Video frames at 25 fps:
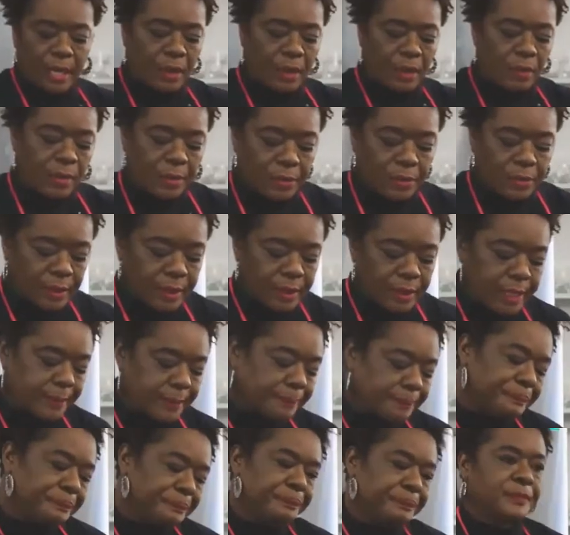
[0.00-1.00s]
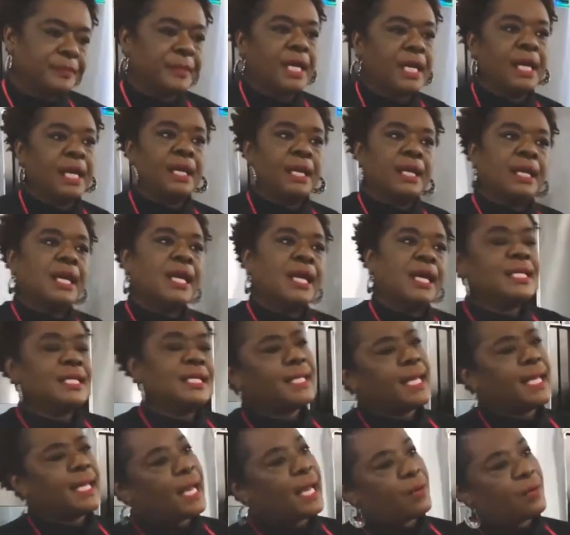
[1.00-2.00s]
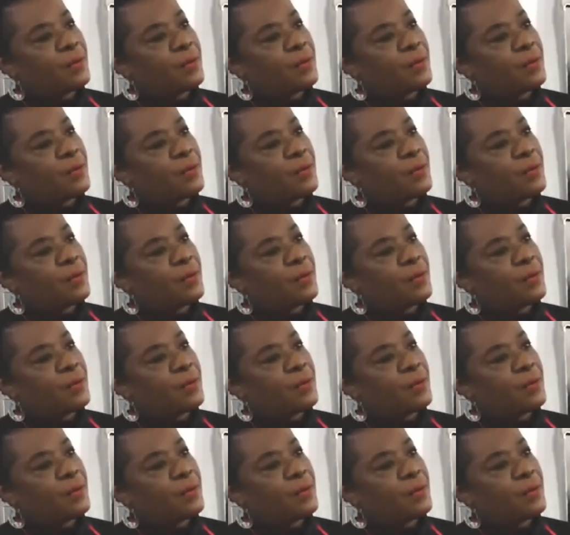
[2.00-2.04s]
how do I want that? And I say,